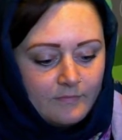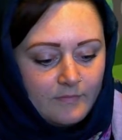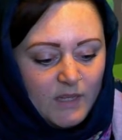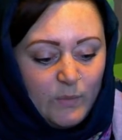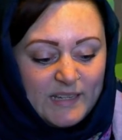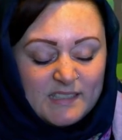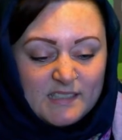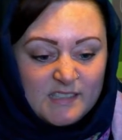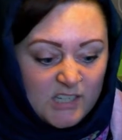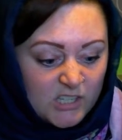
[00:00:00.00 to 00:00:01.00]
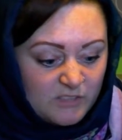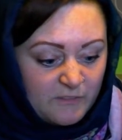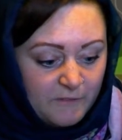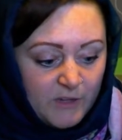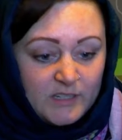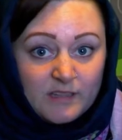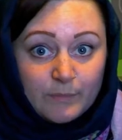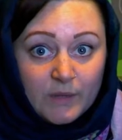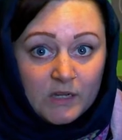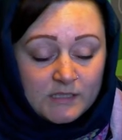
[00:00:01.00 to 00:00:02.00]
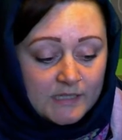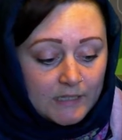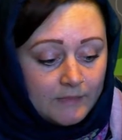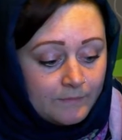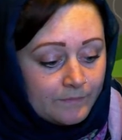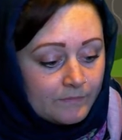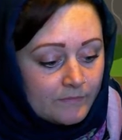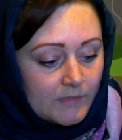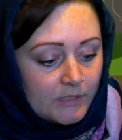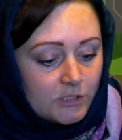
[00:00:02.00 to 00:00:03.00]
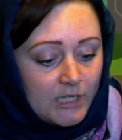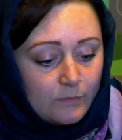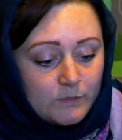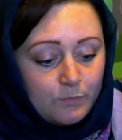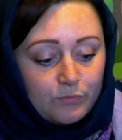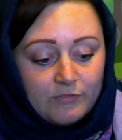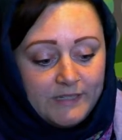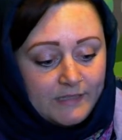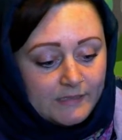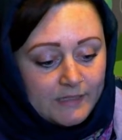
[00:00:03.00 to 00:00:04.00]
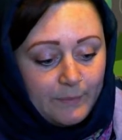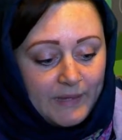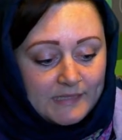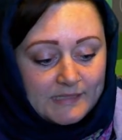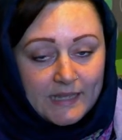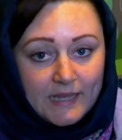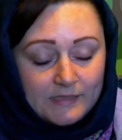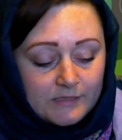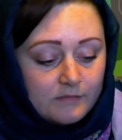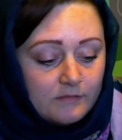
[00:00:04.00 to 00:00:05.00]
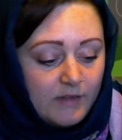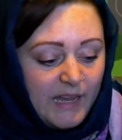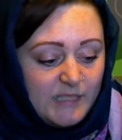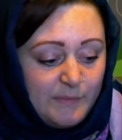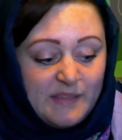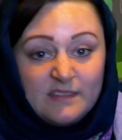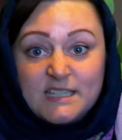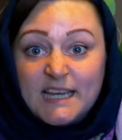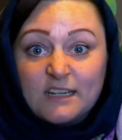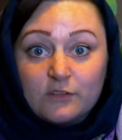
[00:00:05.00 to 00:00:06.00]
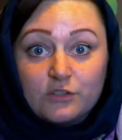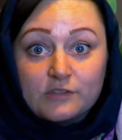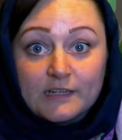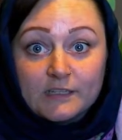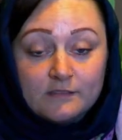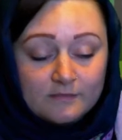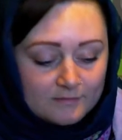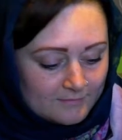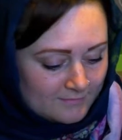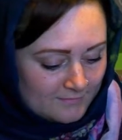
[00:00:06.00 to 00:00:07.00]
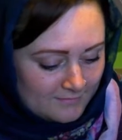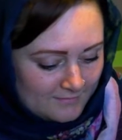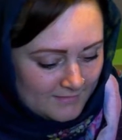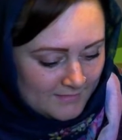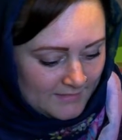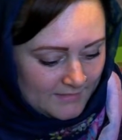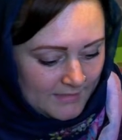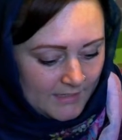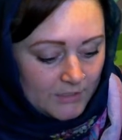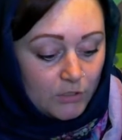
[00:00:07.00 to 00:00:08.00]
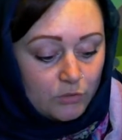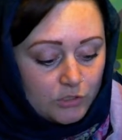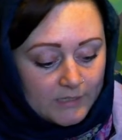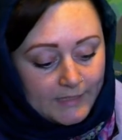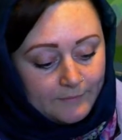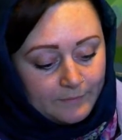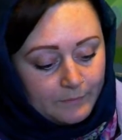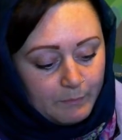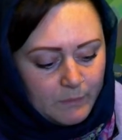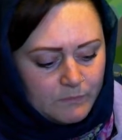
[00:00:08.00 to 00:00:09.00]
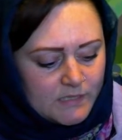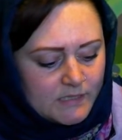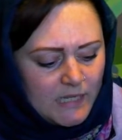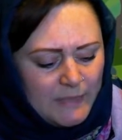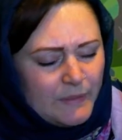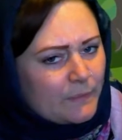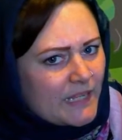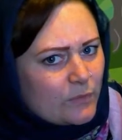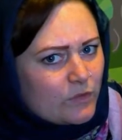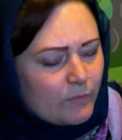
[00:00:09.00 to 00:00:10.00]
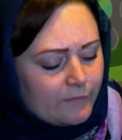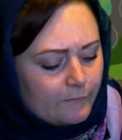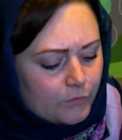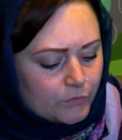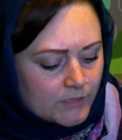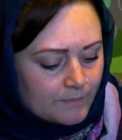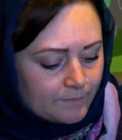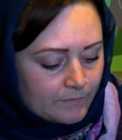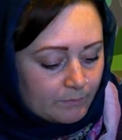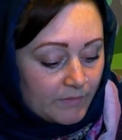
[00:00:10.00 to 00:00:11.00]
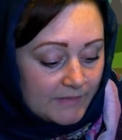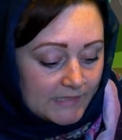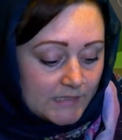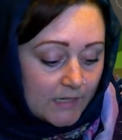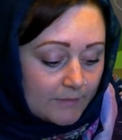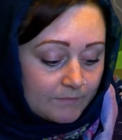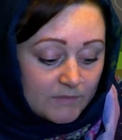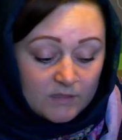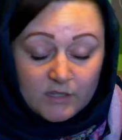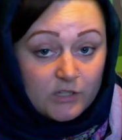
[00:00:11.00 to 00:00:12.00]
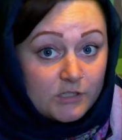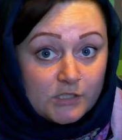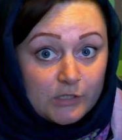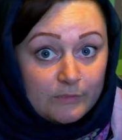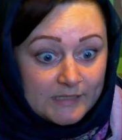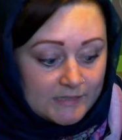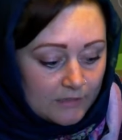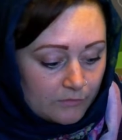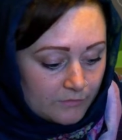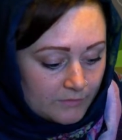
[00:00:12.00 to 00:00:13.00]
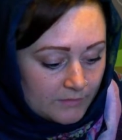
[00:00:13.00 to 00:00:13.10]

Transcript: And we had such fun at the party. Jack was brilliant at pass the castle and pin the tail on the dragon. Usually, Mum doesn't like me playing with my food, but this time I couldn't stop myself.